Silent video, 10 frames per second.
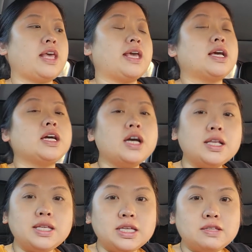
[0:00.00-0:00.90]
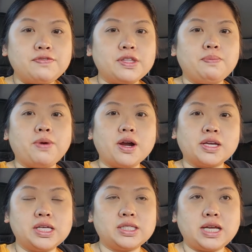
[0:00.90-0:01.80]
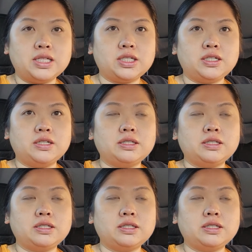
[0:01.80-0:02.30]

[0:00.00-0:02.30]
Thank goodness for the parking center